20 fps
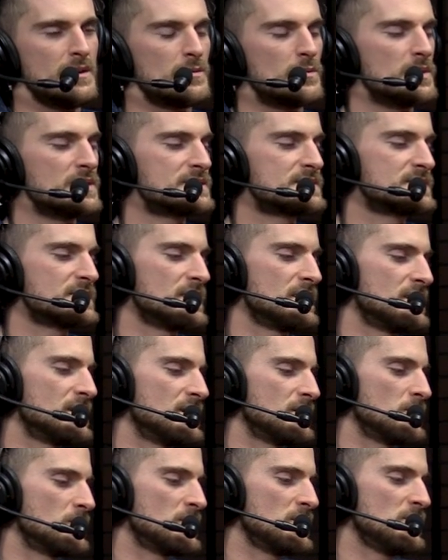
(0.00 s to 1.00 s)
What
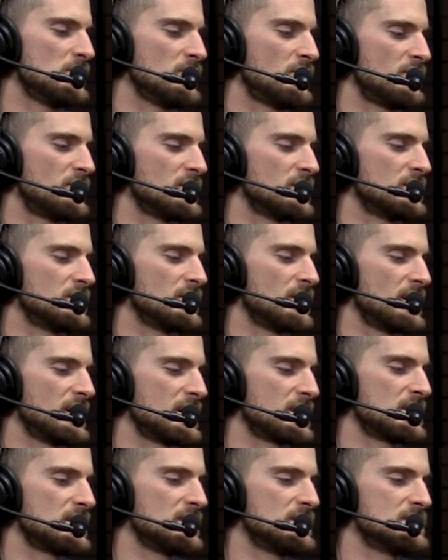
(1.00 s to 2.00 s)
uh, what do you feel
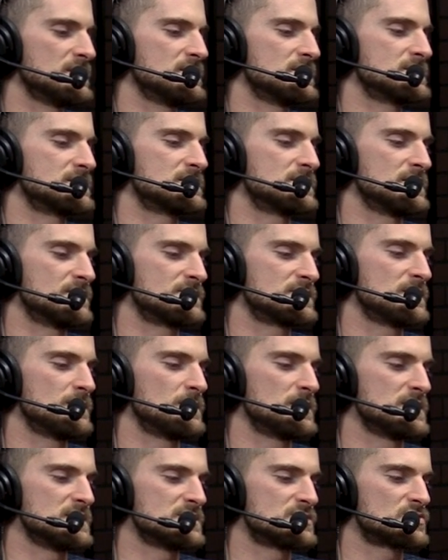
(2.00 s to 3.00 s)
like is if
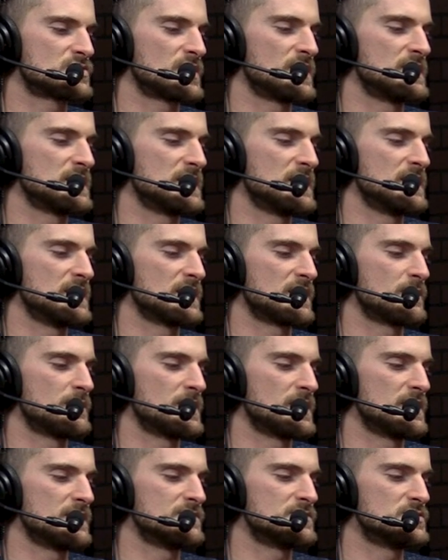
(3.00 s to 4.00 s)
somebody's trying to get into
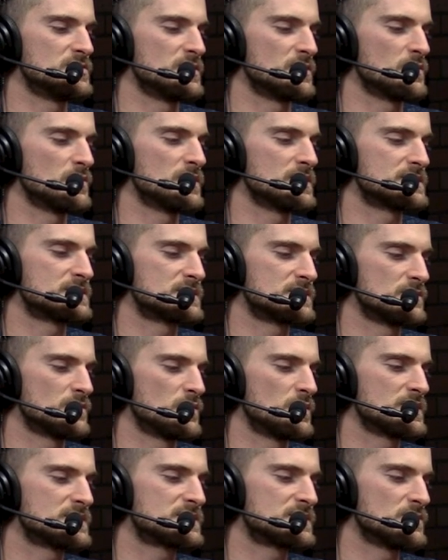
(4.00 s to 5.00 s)
competitive shooting? What's
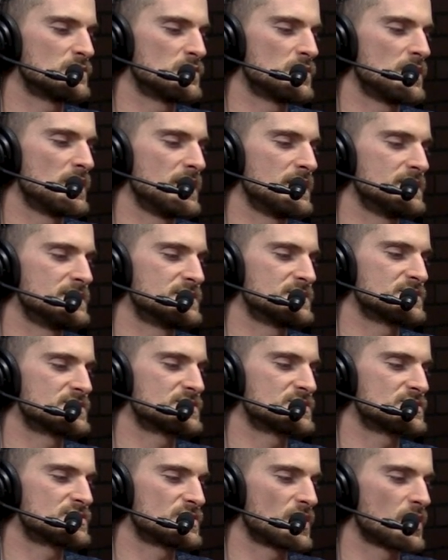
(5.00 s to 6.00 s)
what's the one to
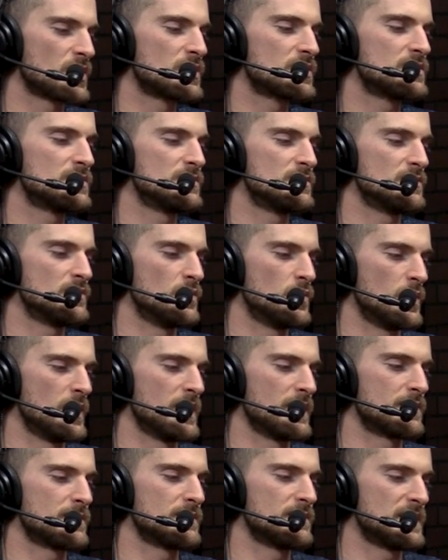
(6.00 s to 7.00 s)
start
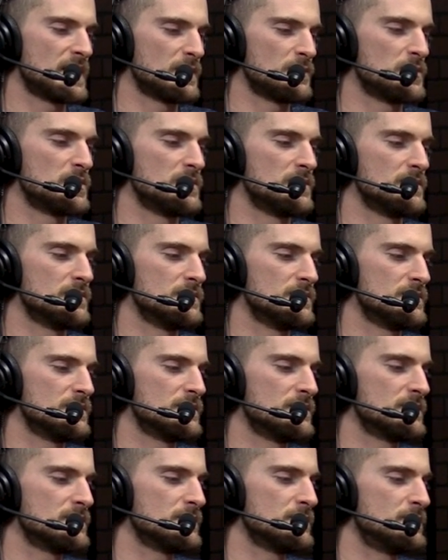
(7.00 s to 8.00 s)
with that will
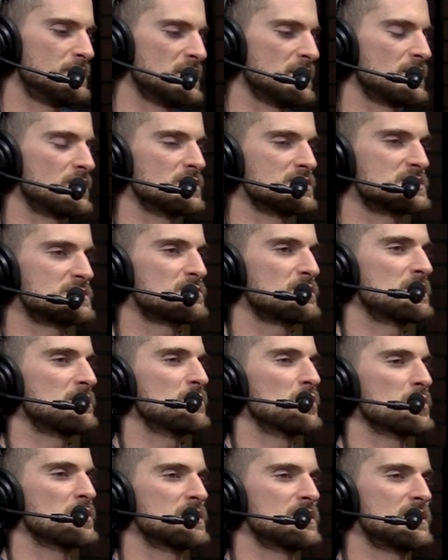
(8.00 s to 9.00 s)
well, be a good
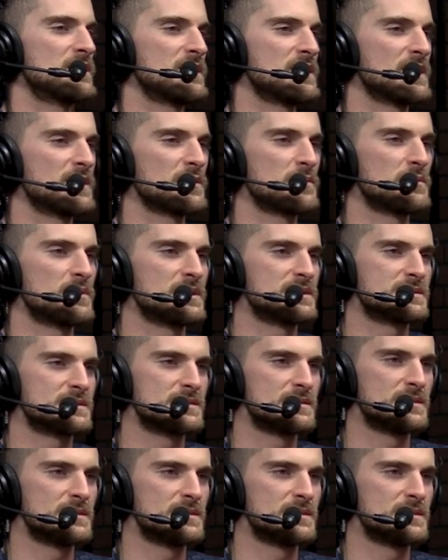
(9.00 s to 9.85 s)
springboard into the other ones.